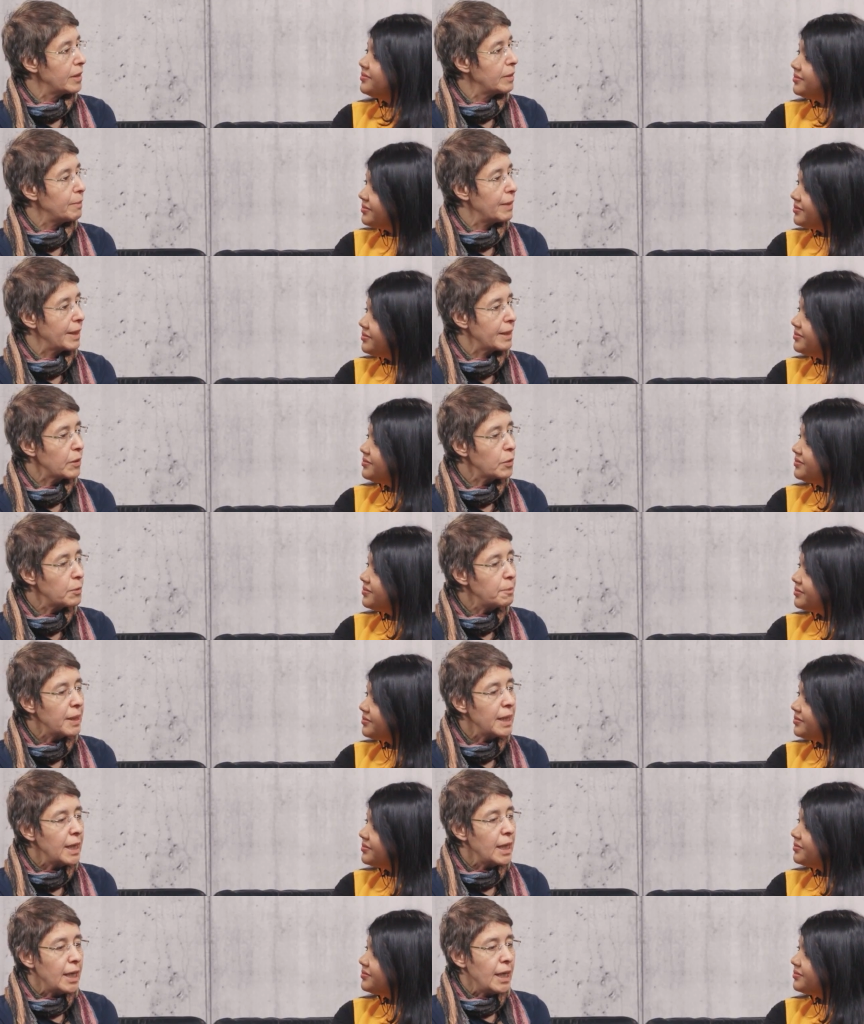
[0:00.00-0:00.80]
Speaker 1: in mm-hmm. my
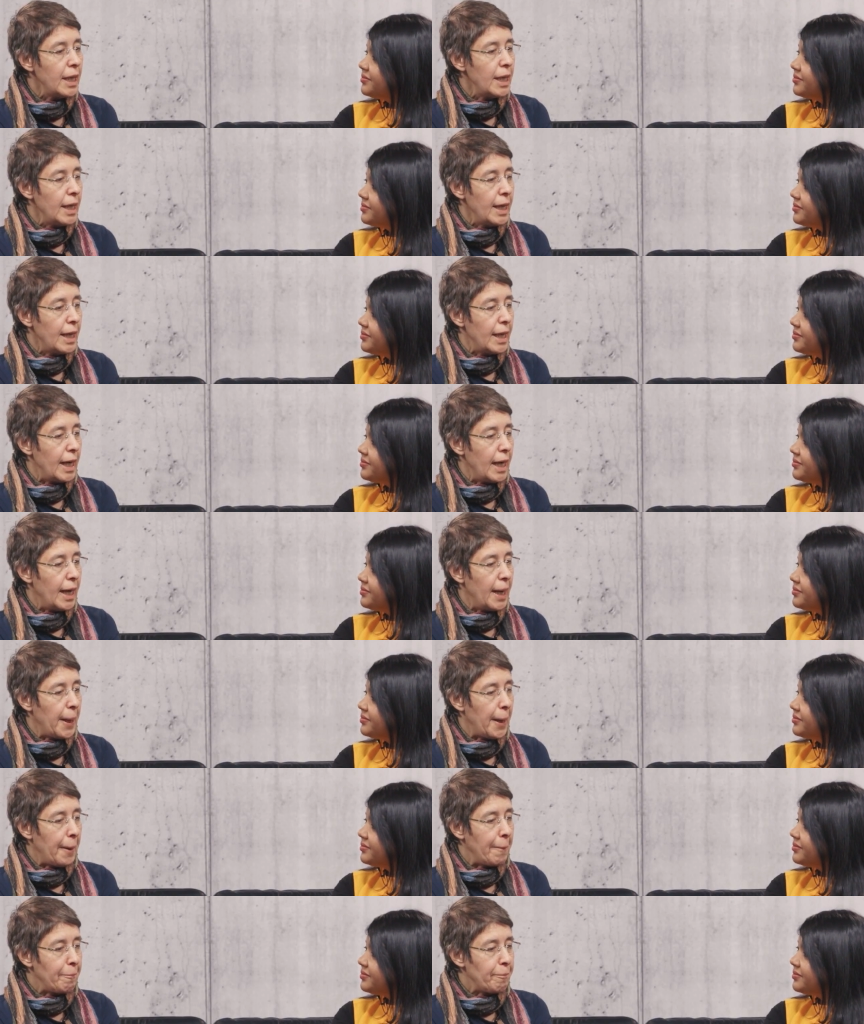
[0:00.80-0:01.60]
group.
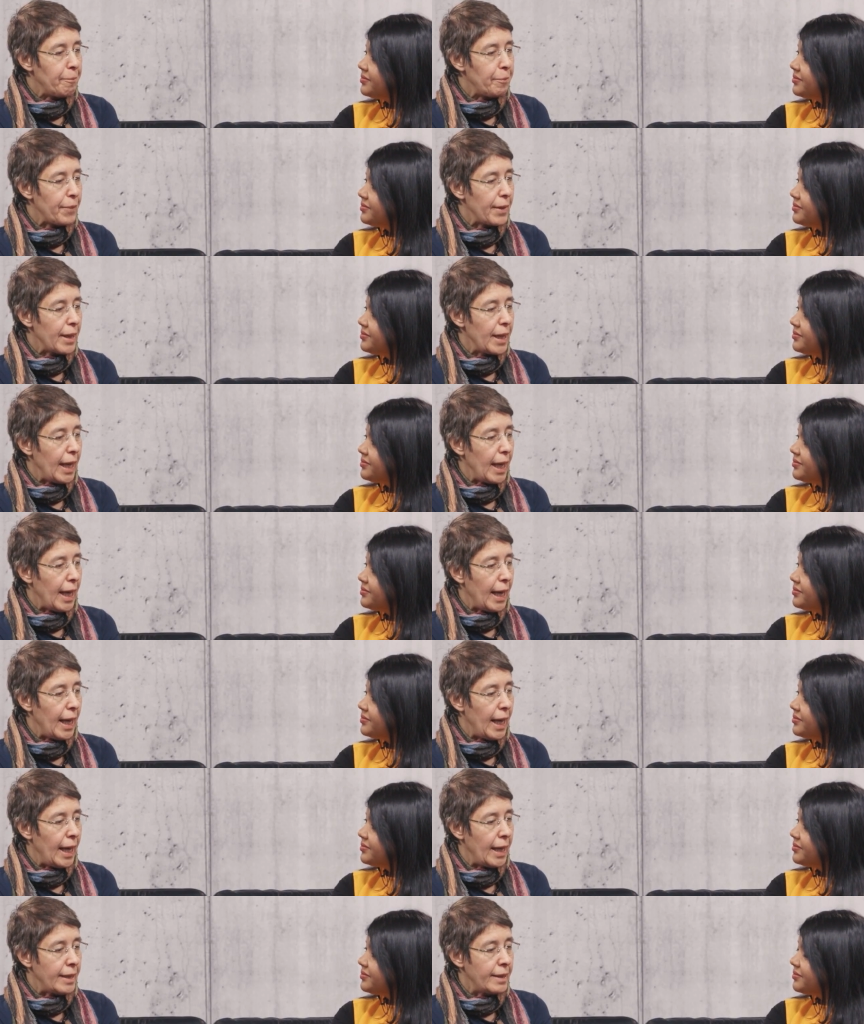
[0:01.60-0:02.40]
Um,
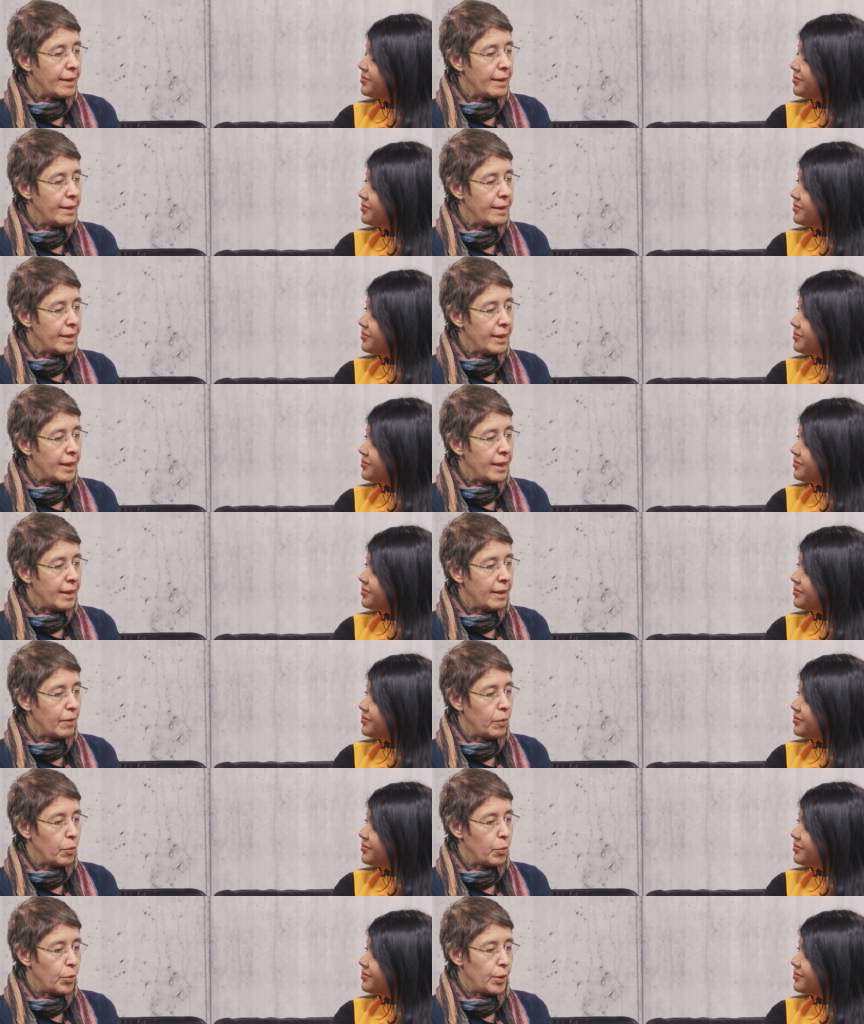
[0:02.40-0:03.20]
and
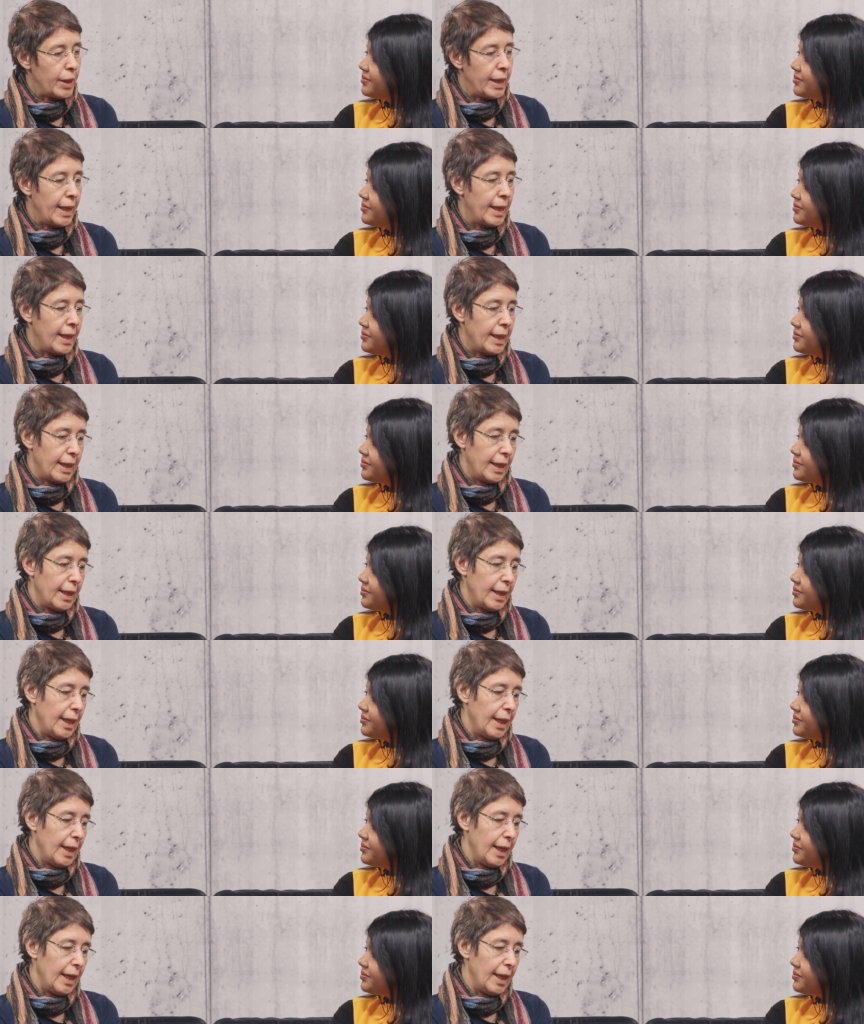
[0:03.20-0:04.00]
uh, we
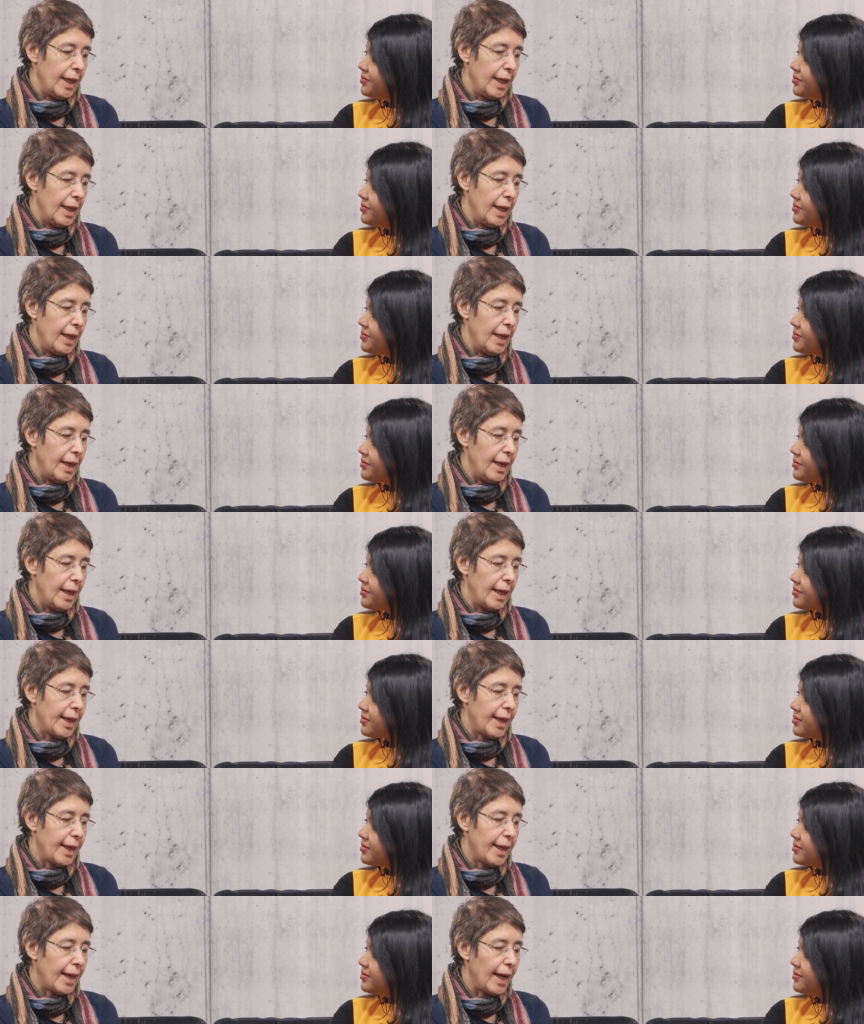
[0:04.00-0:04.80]

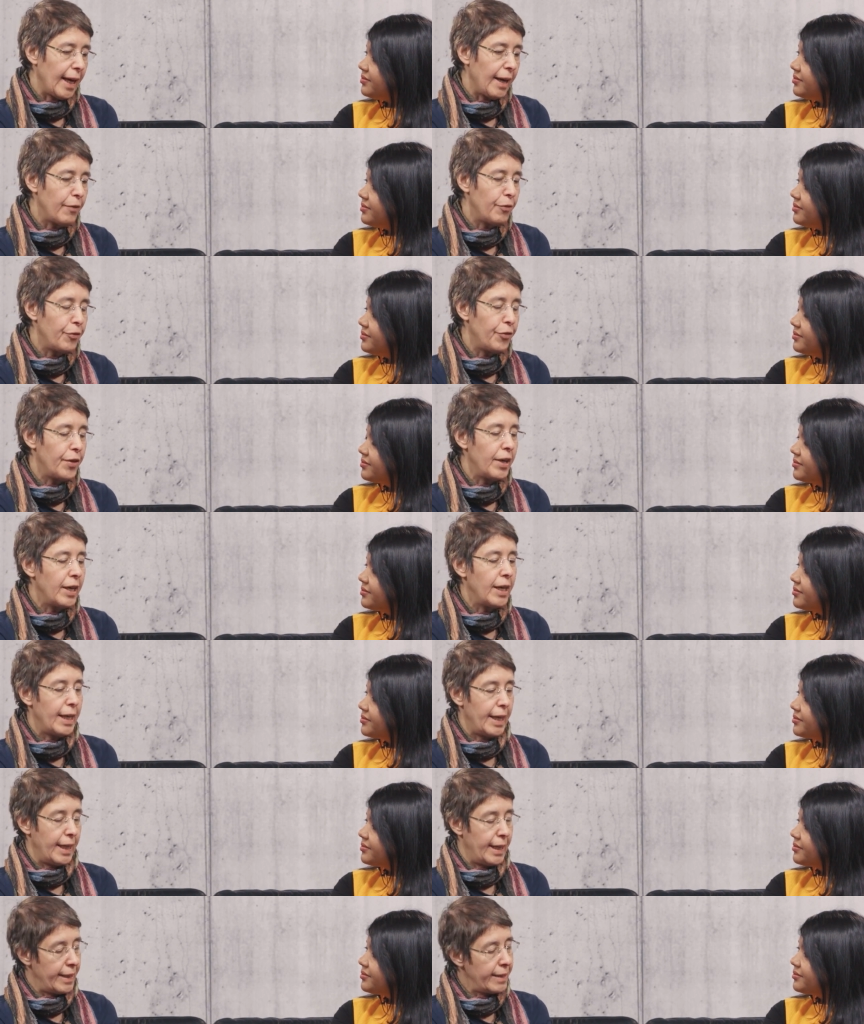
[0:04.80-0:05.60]
have
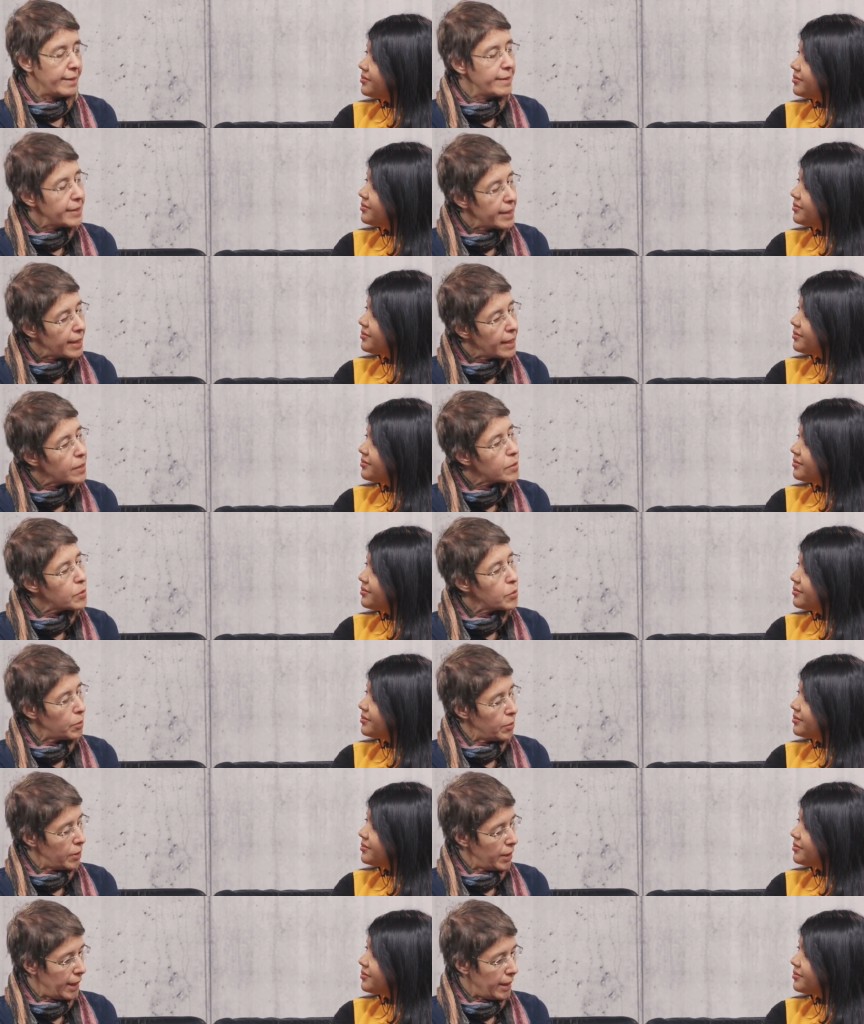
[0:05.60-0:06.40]
a
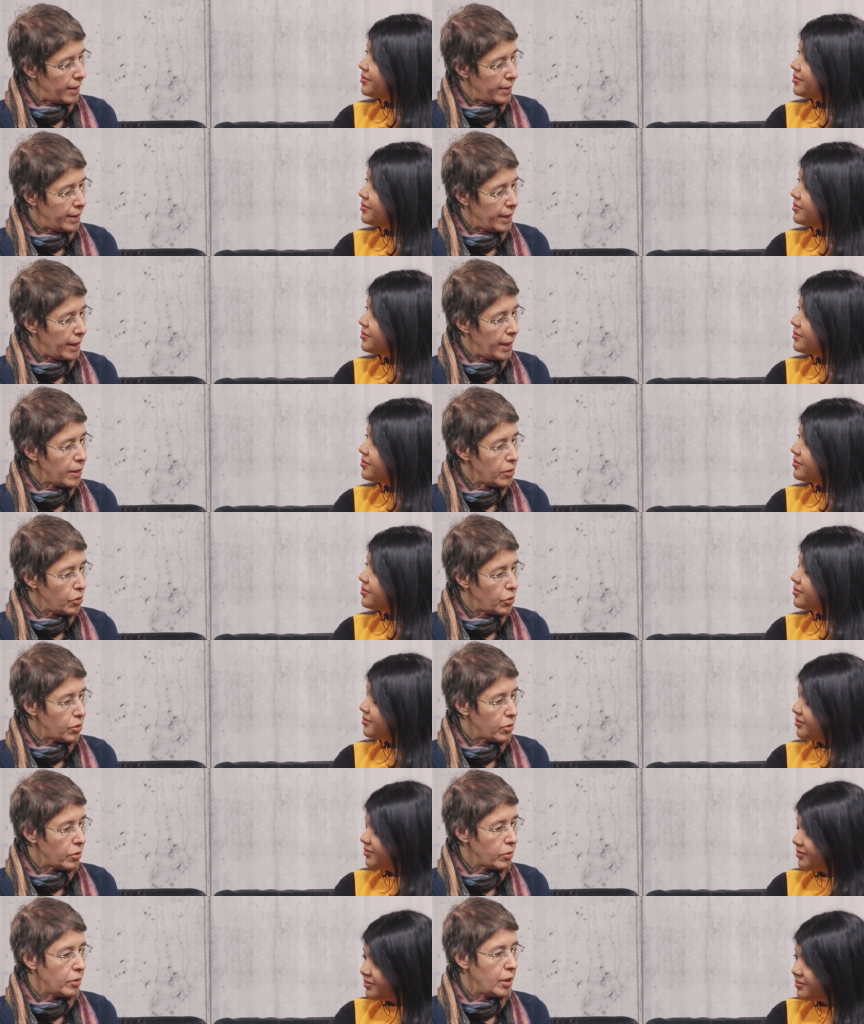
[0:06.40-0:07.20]
research
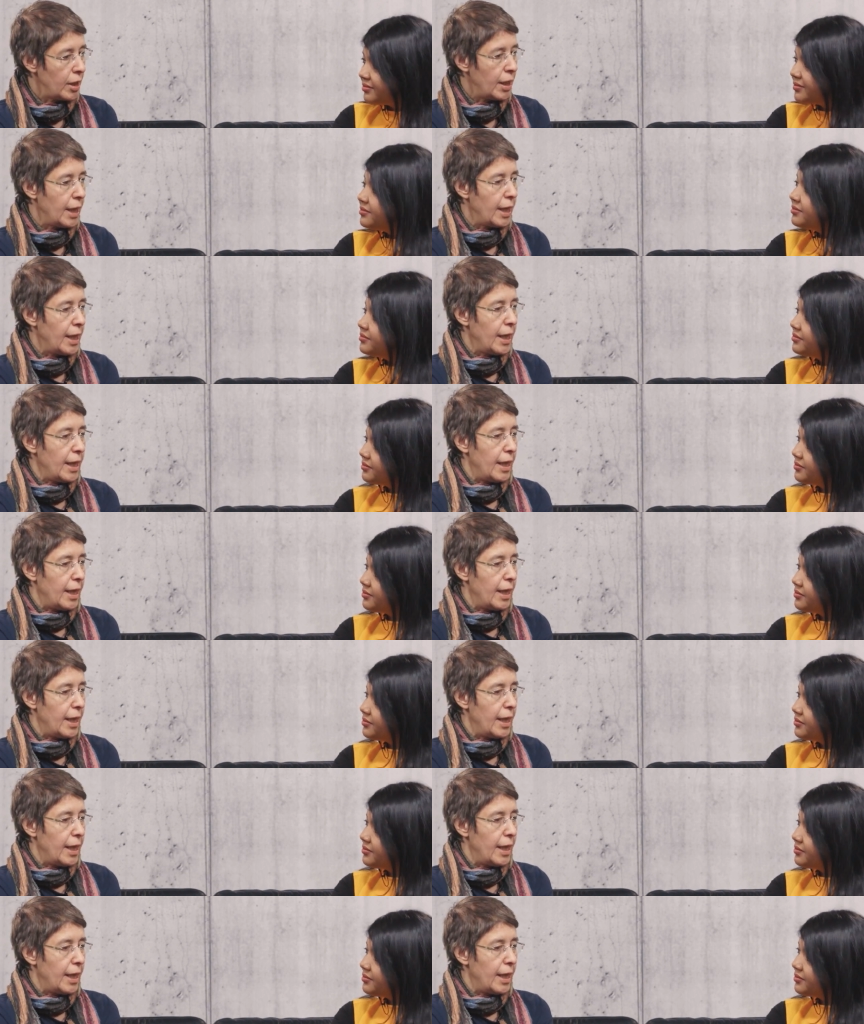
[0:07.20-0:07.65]
orientation mm -hmm.